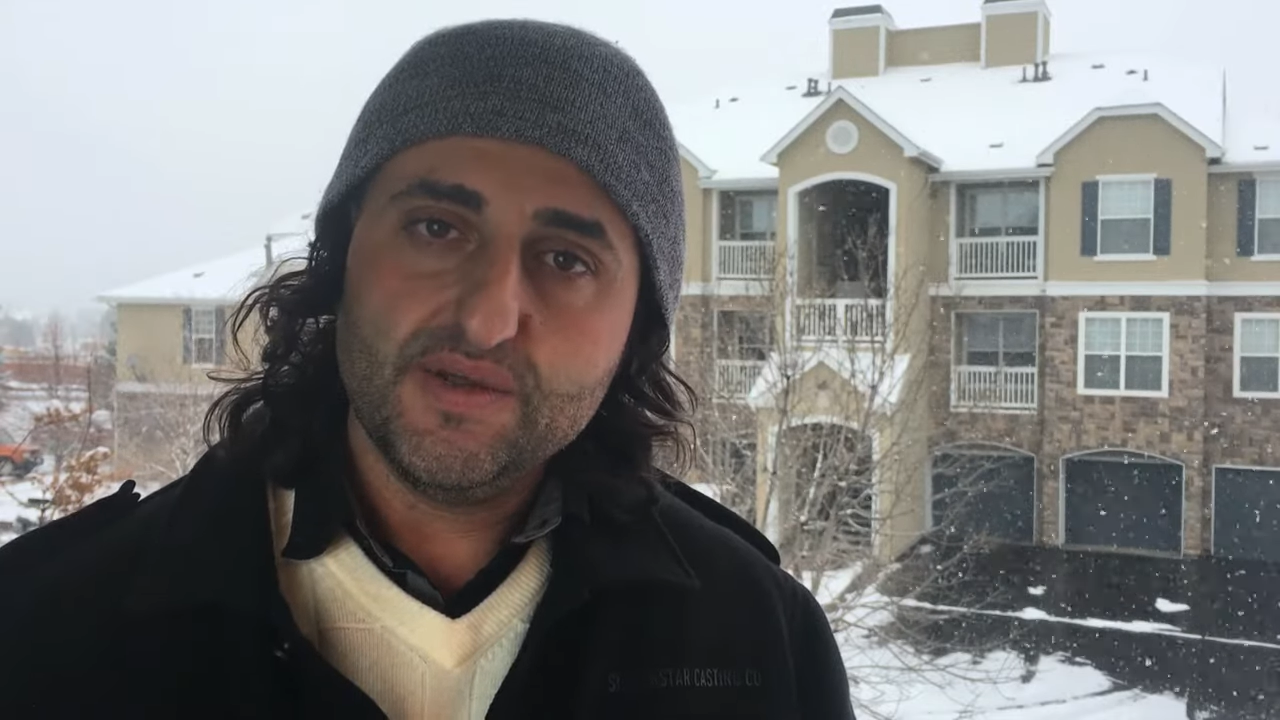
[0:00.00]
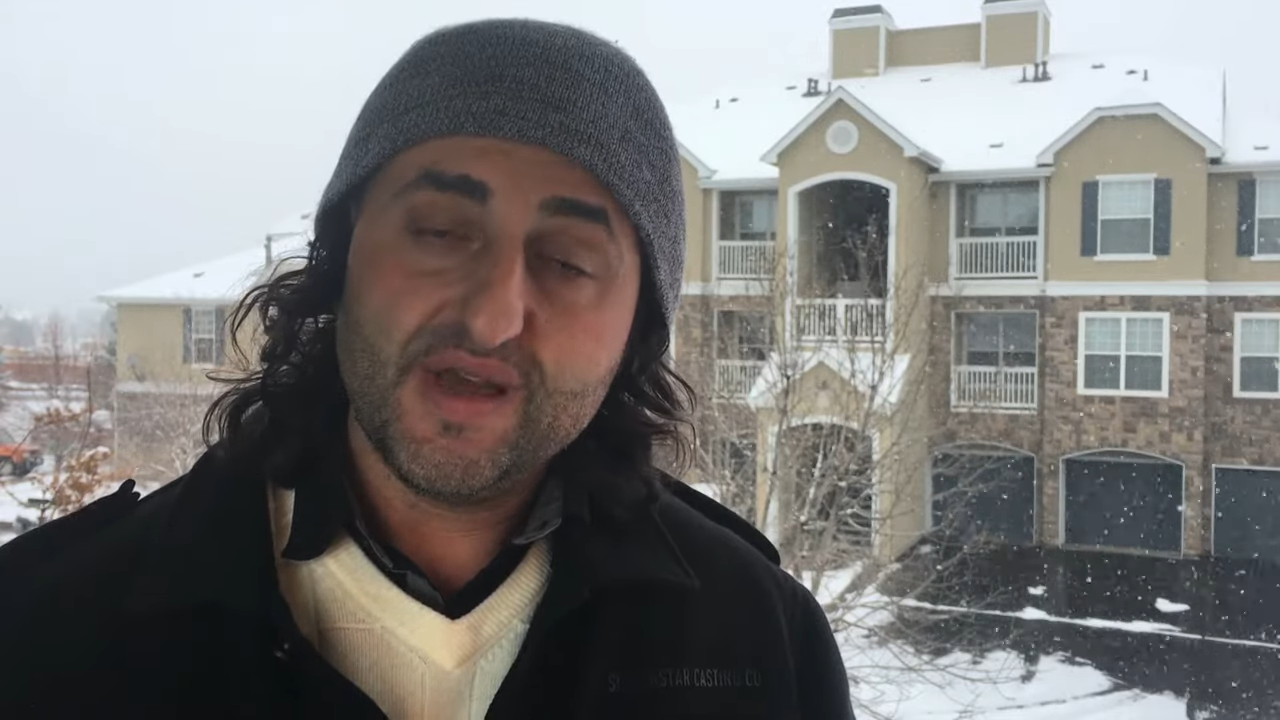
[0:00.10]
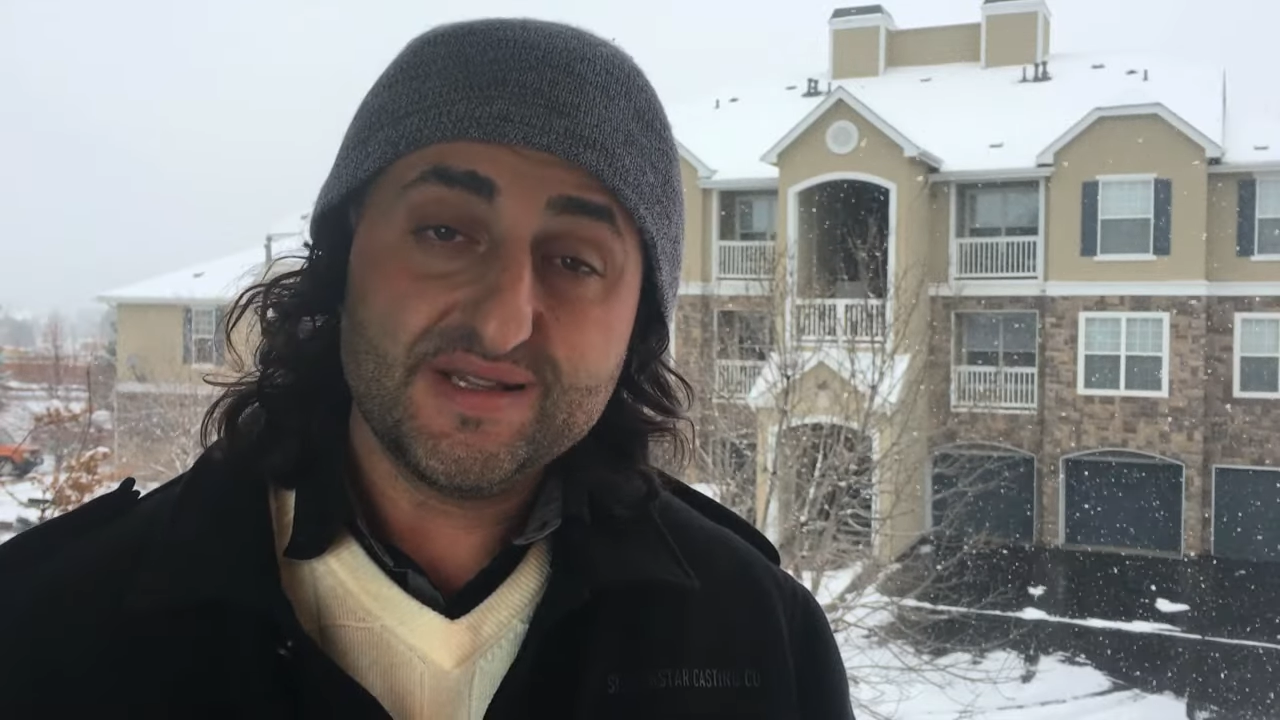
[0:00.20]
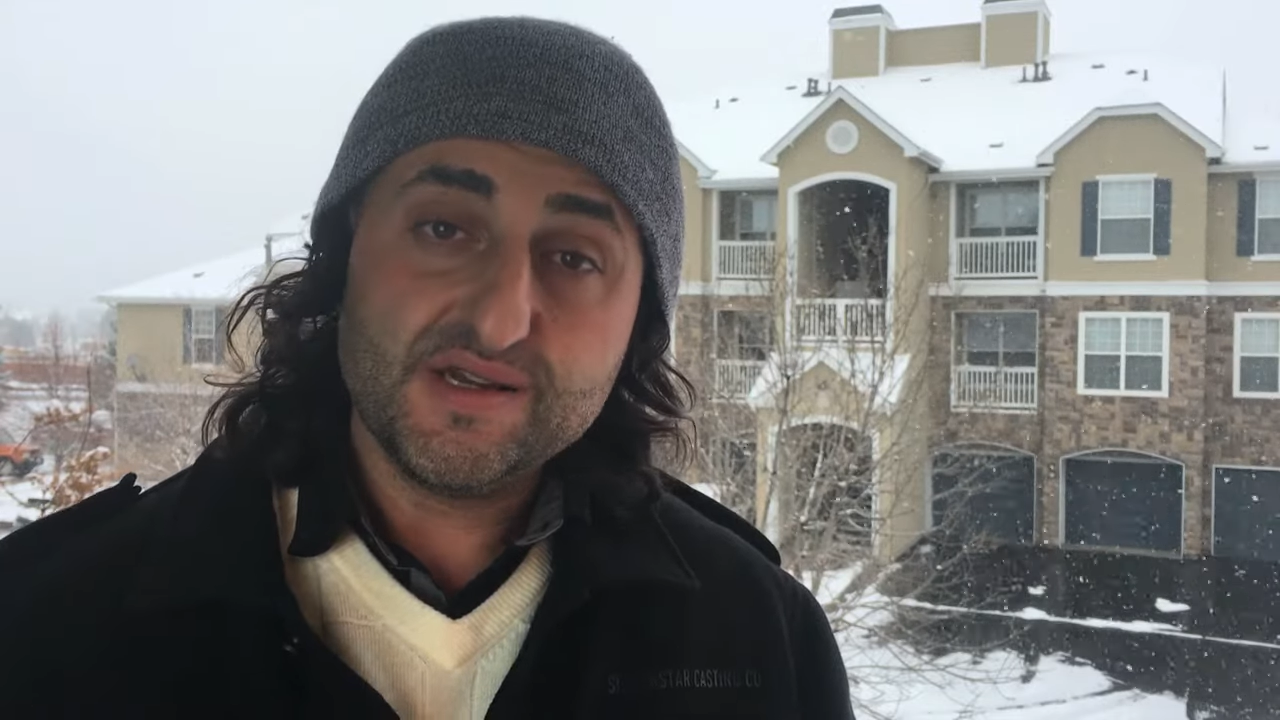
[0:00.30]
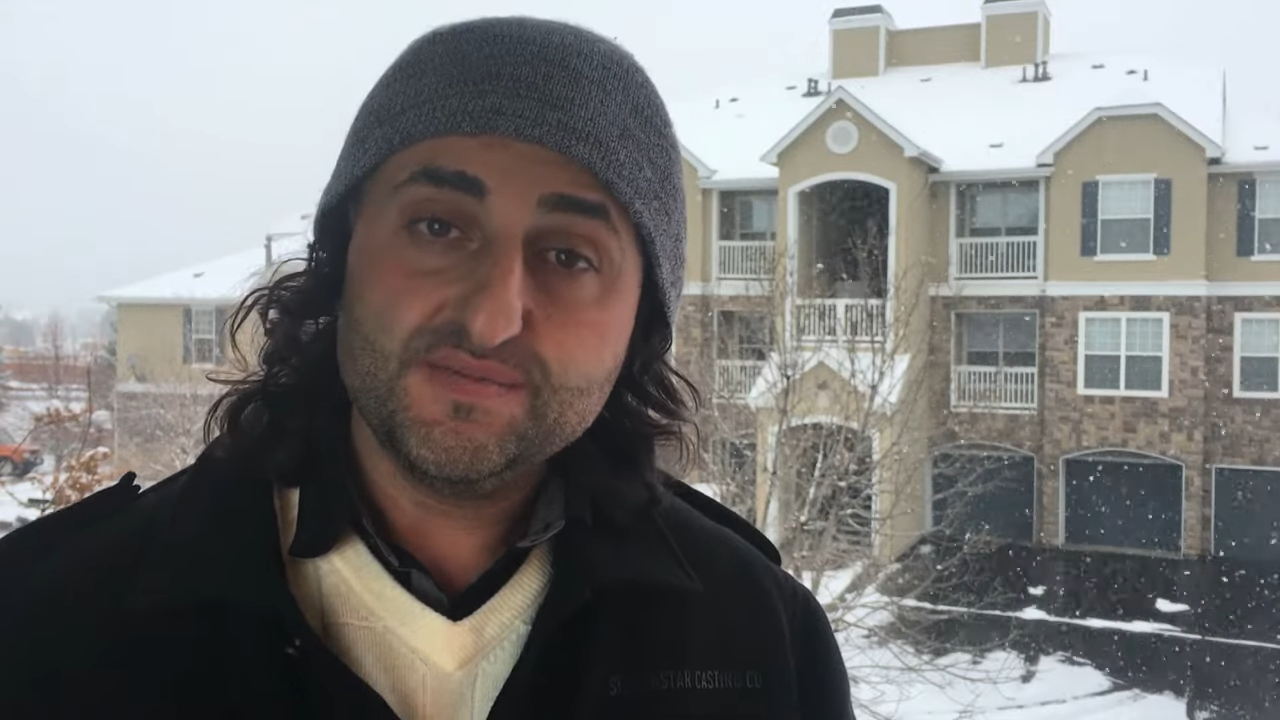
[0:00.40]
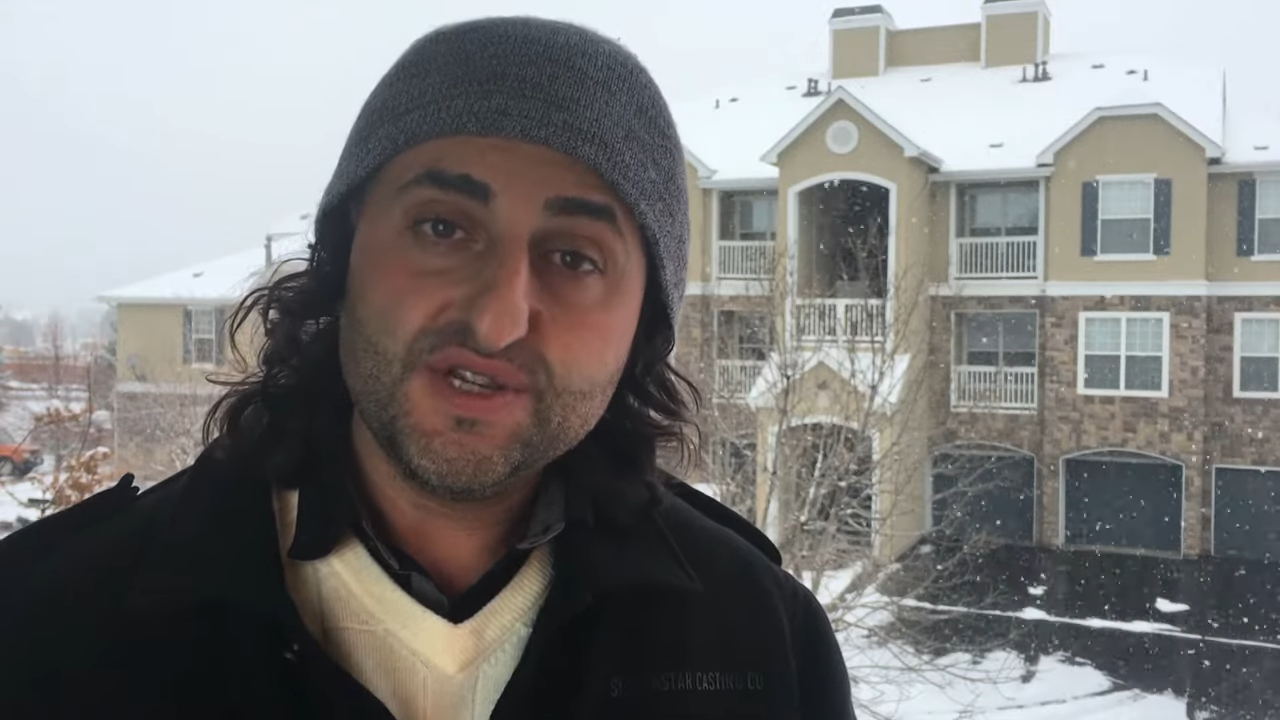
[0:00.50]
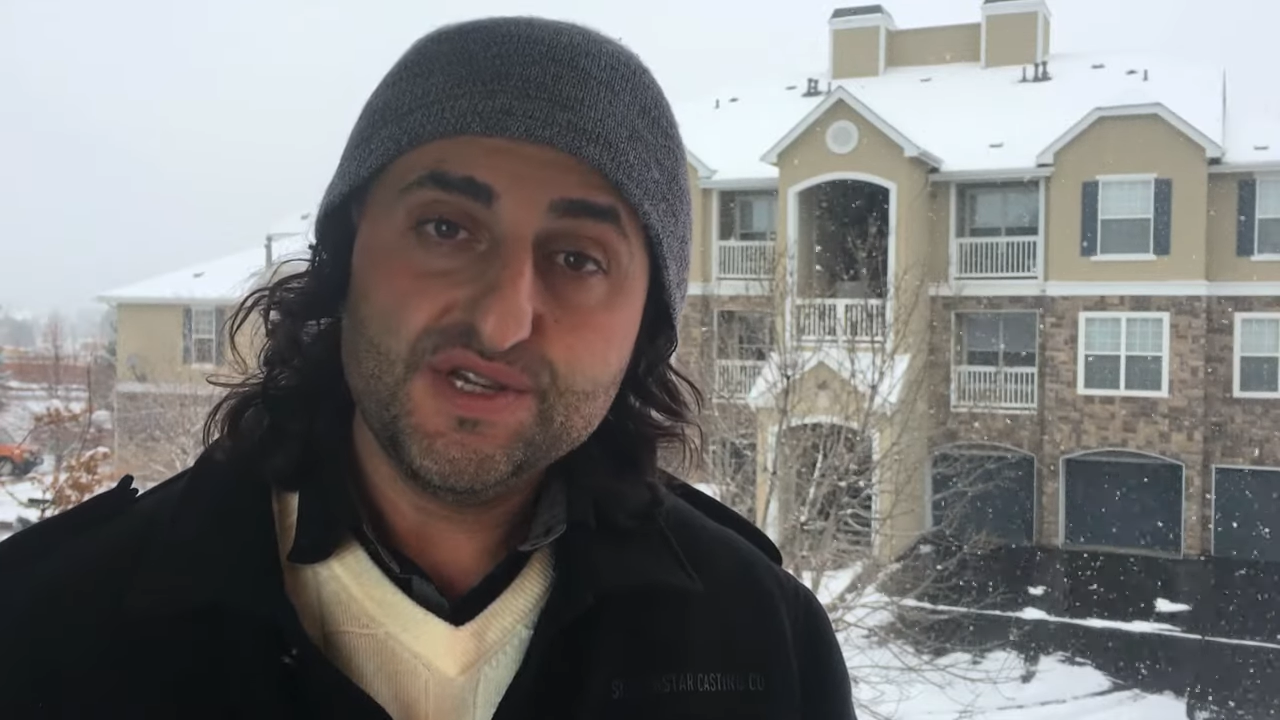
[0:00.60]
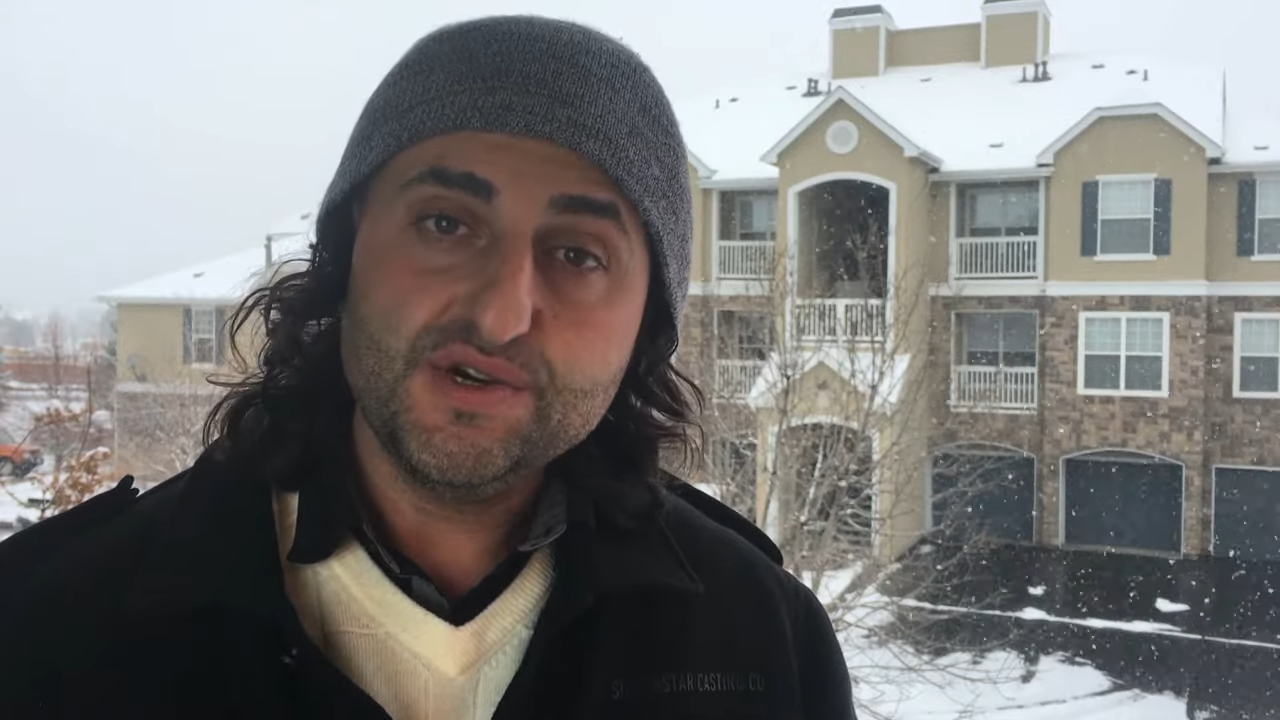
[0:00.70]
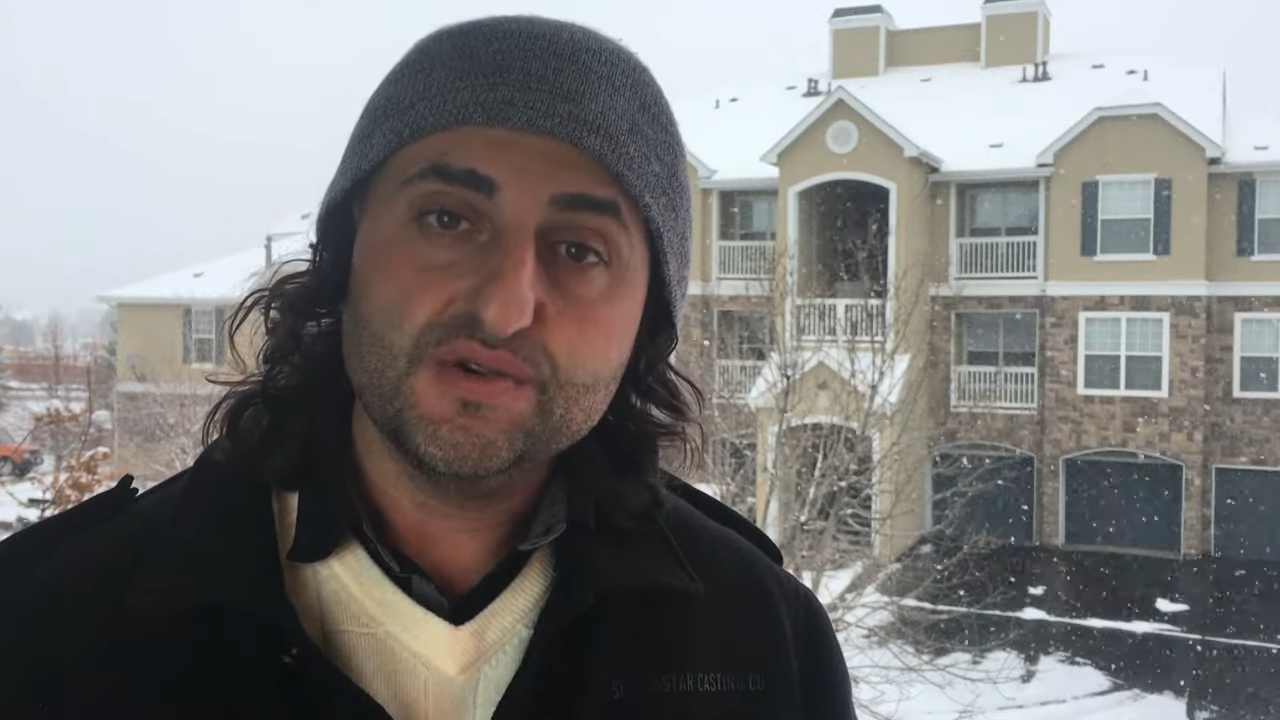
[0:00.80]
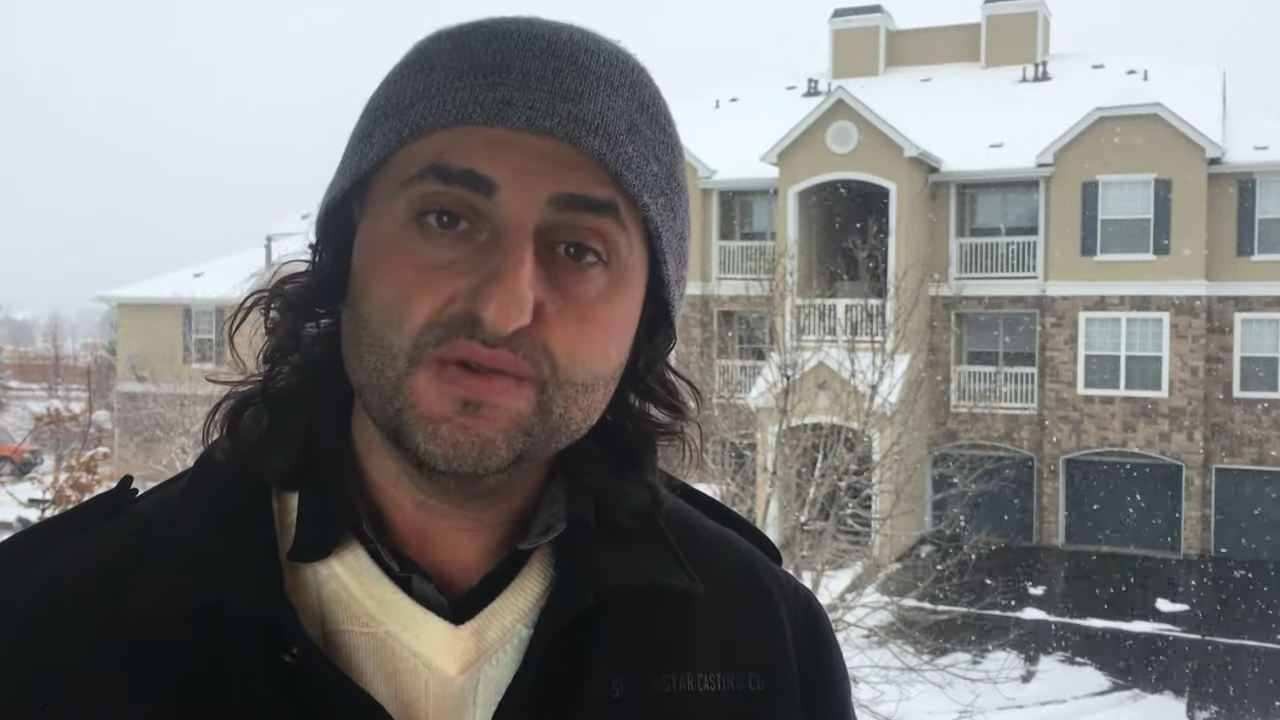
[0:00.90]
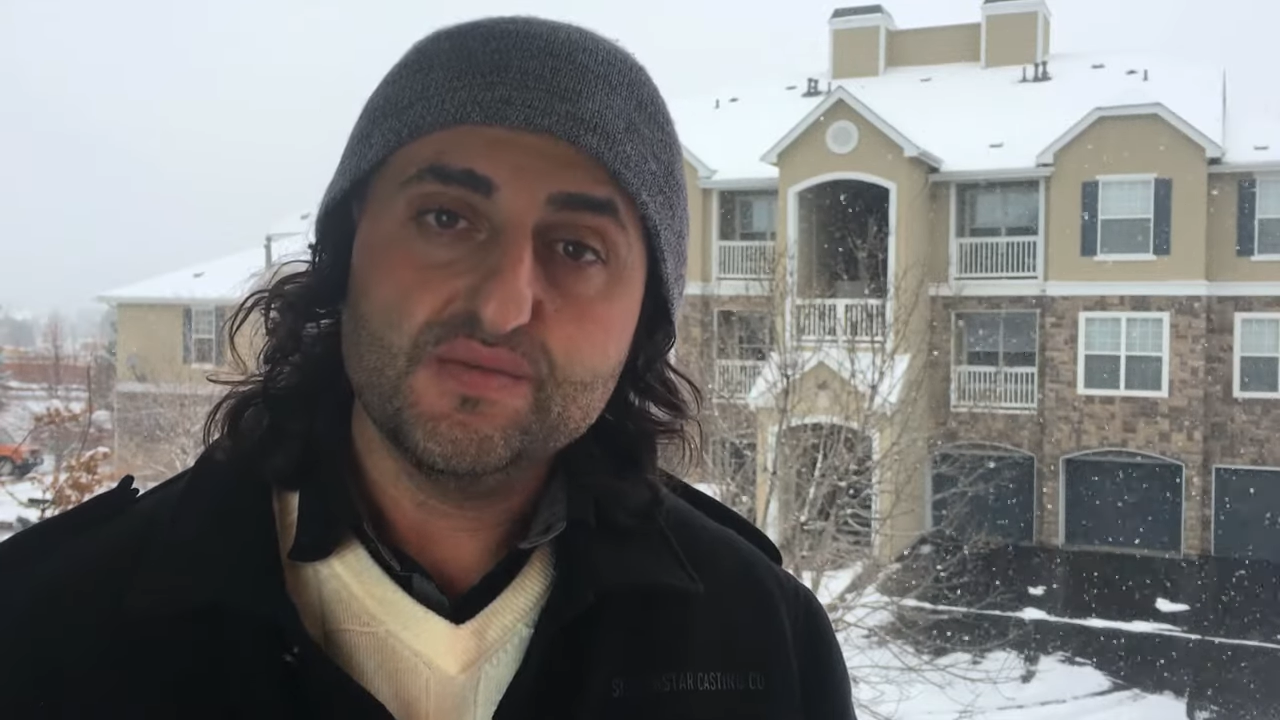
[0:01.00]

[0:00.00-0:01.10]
that's up to you.